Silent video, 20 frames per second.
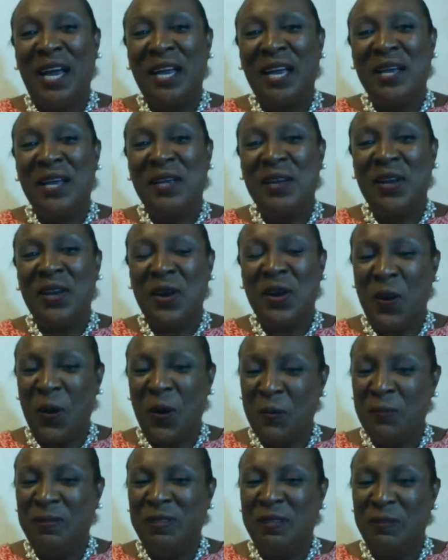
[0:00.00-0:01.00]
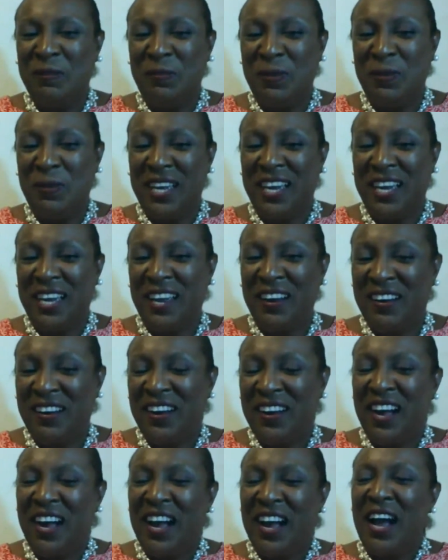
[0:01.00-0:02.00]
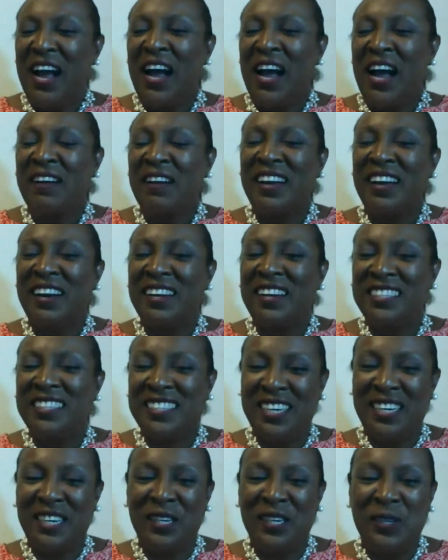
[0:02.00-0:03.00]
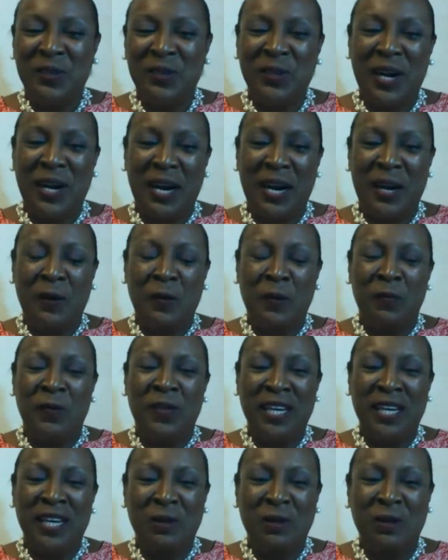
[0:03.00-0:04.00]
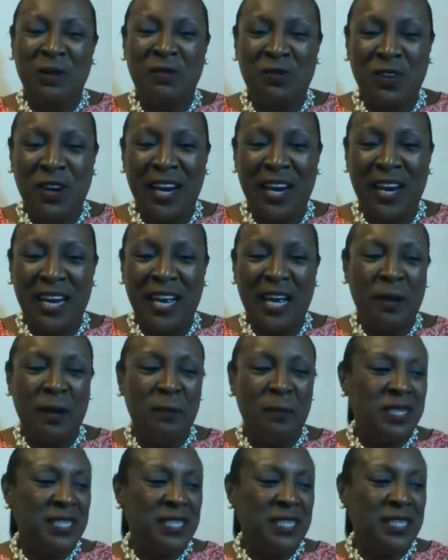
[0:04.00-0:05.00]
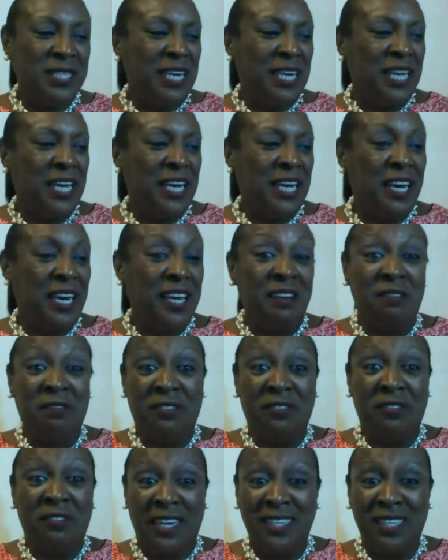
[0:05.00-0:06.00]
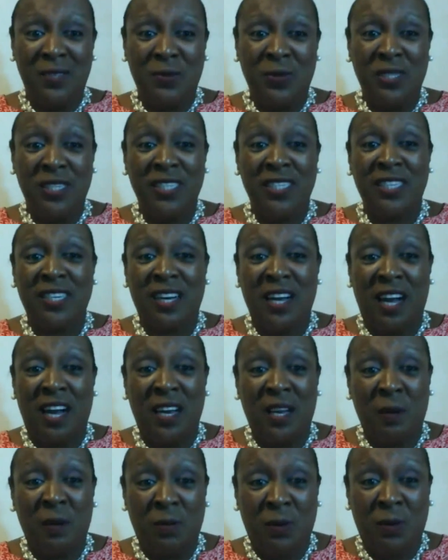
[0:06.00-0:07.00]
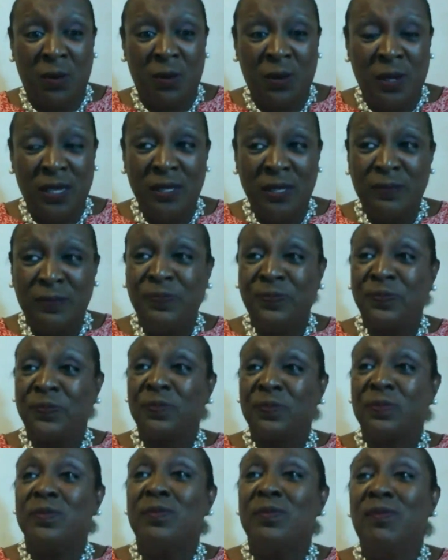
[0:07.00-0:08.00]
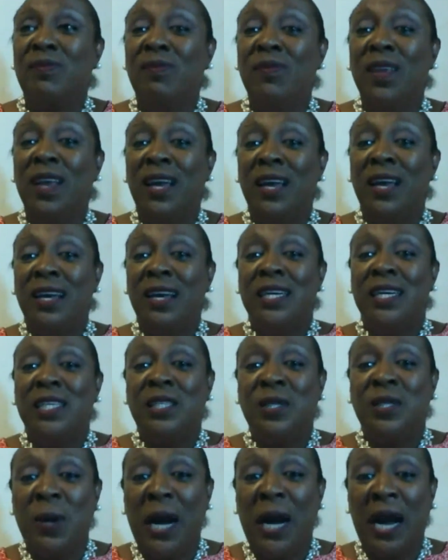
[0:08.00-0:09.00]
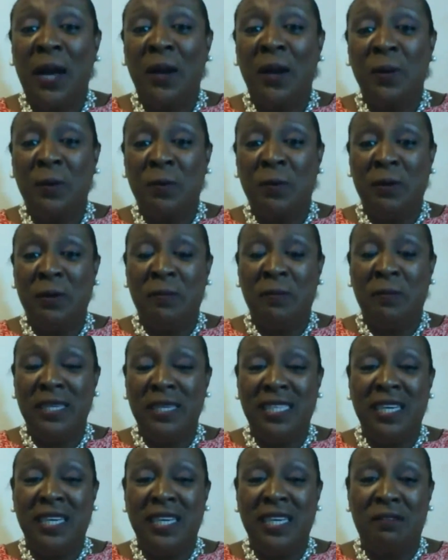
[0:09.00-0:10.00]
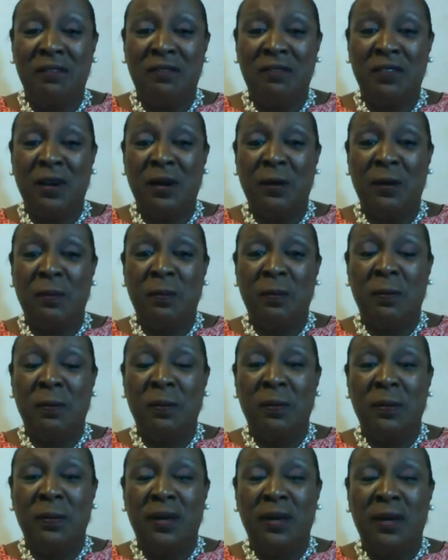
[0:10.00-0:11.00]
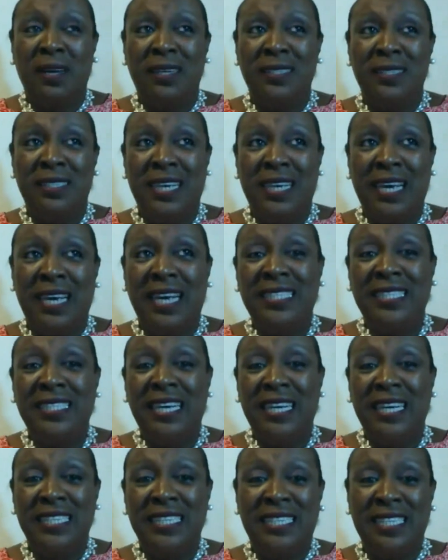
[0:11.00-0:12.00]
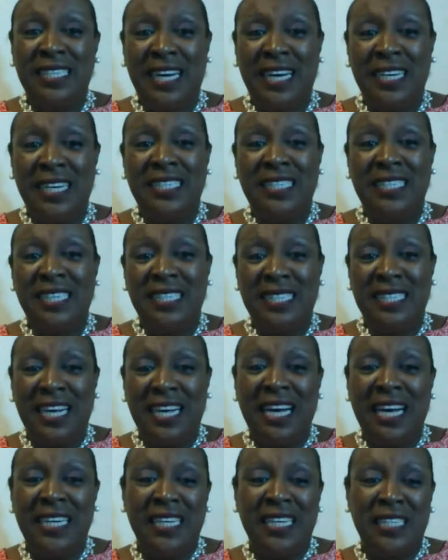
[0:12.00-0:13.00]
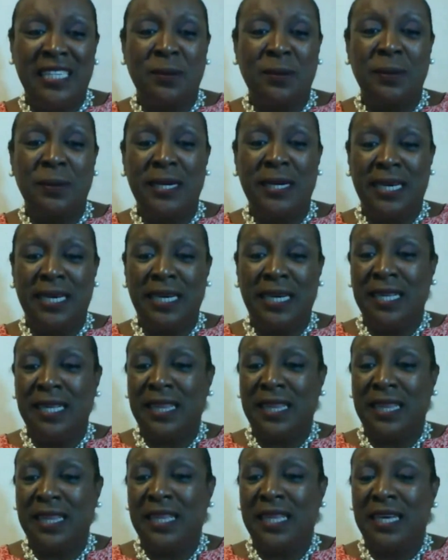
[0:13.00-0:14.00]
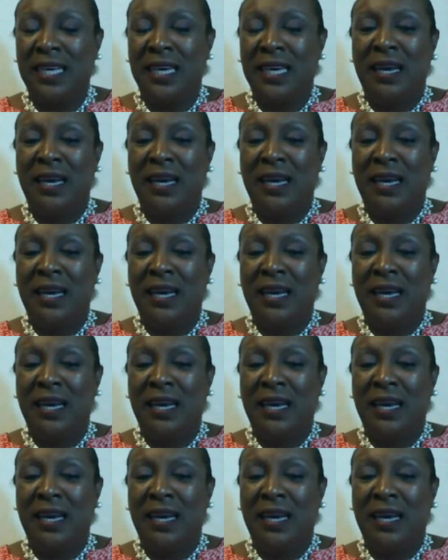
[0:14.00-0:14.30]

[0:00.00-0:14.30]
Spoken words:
week, I hope to be here. I gotta tell you, next week, Friday, I'm attending an event, which is a gala ball. So I will be missing from the 18th, 19th, and the 20th.